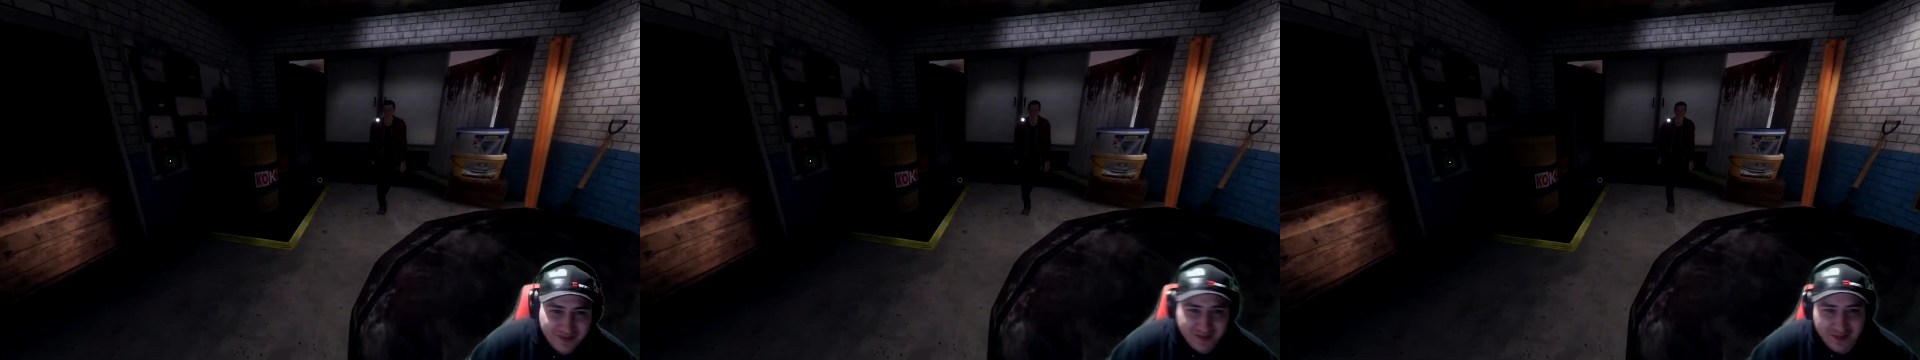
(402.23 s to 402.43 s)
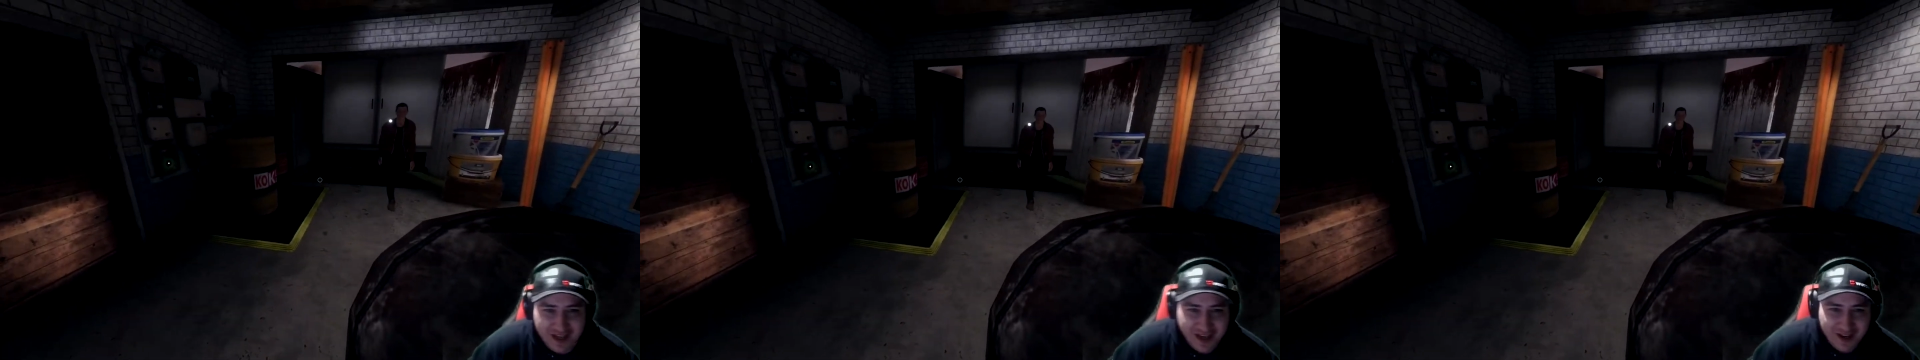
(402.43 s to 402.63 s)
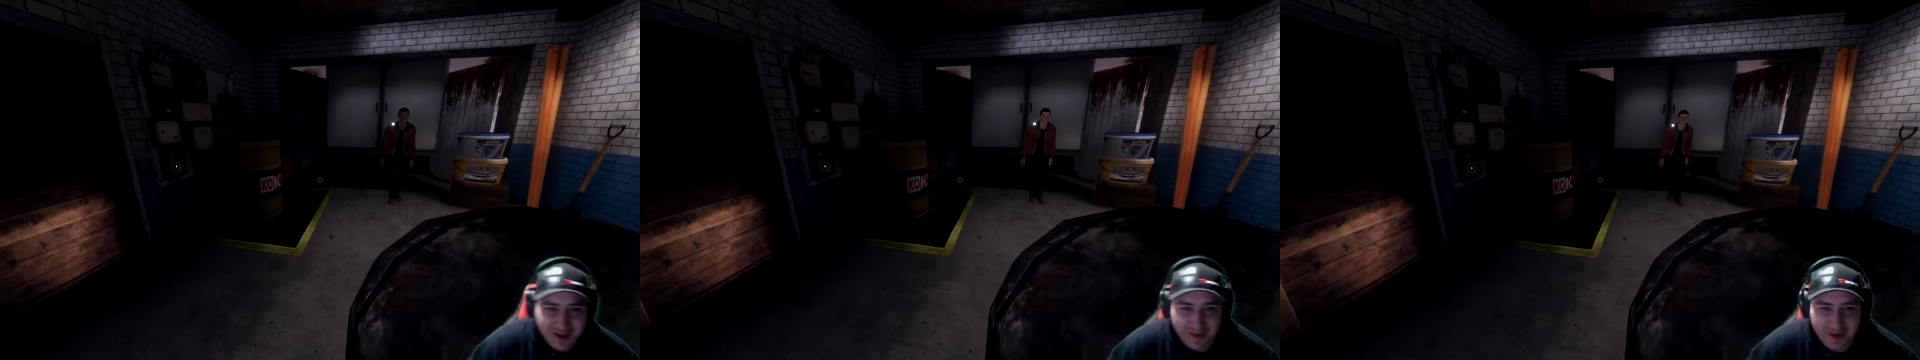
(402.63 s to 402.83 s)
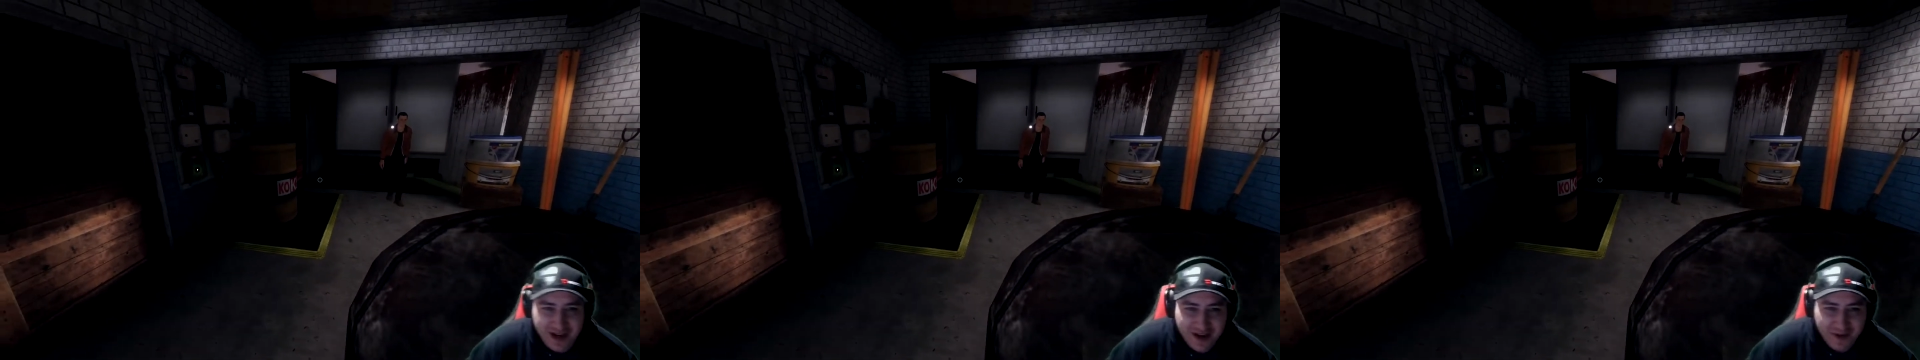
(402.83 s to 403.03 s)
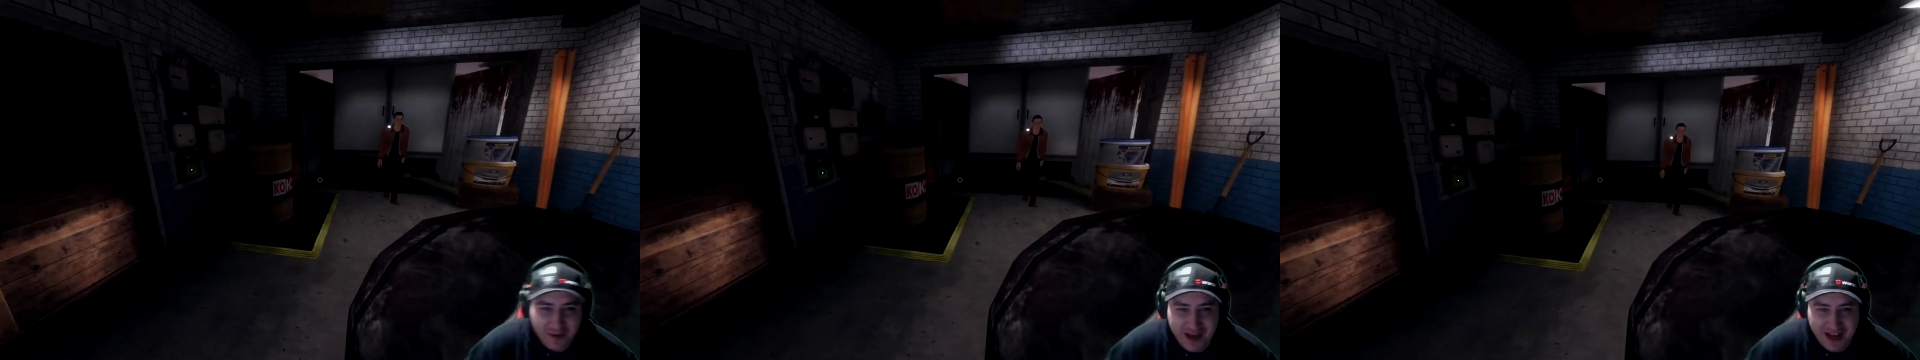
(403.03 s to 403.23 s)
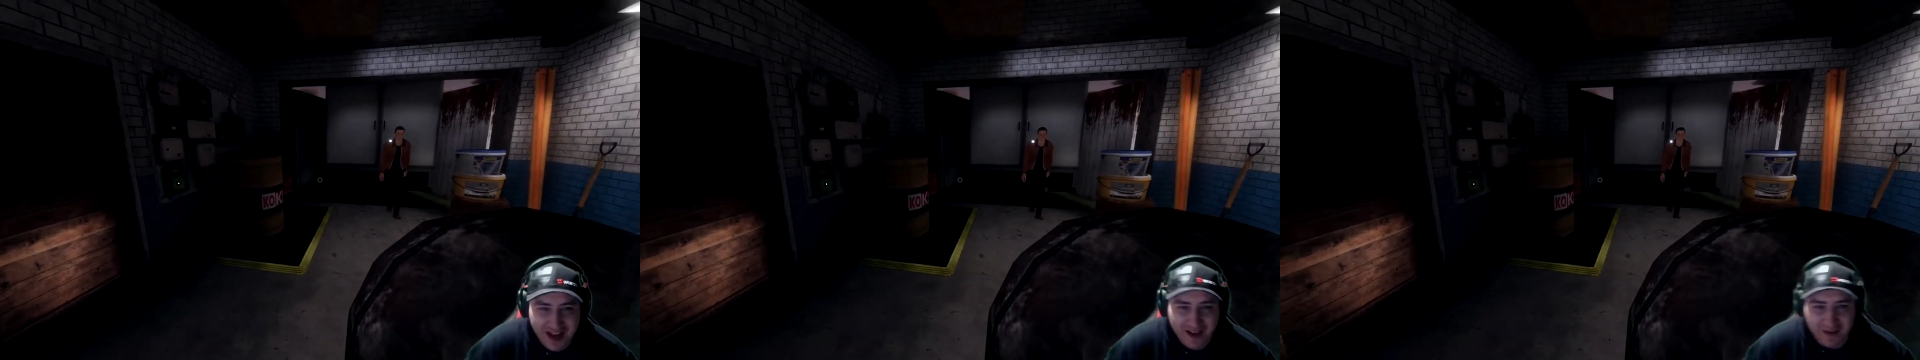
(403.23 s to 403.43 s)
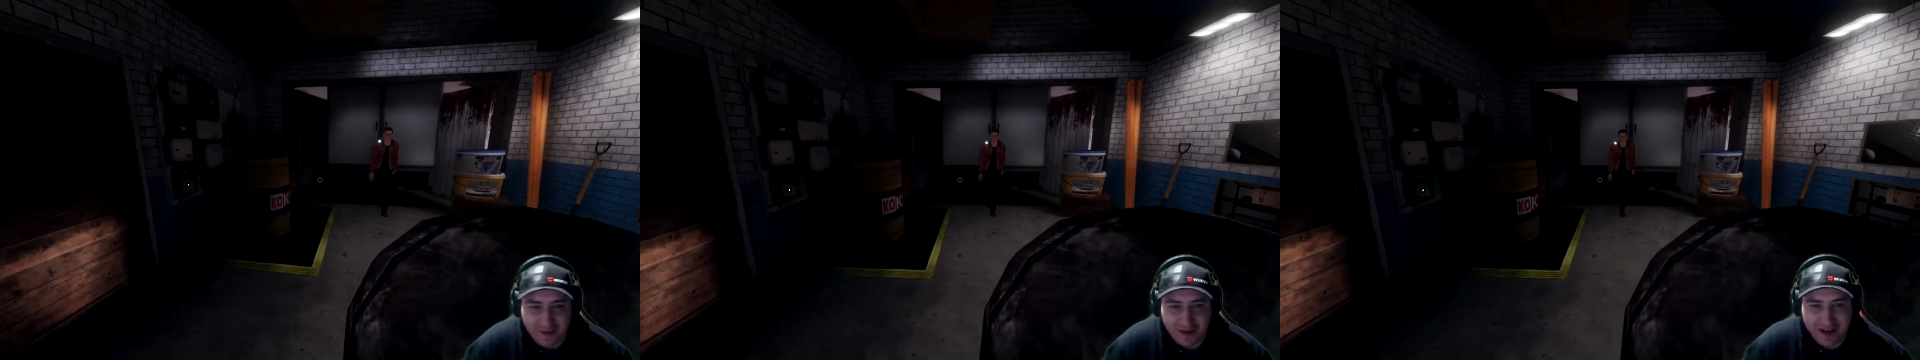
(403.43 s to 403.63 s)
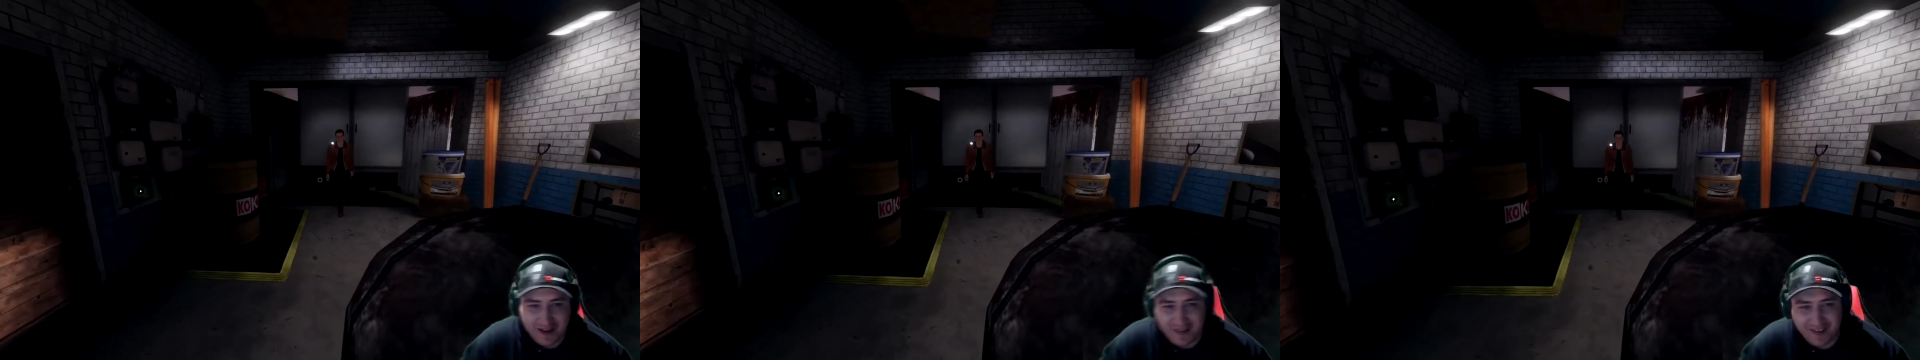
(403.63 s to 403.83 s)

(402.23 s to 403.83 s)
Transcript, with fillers: What do you got? What do you?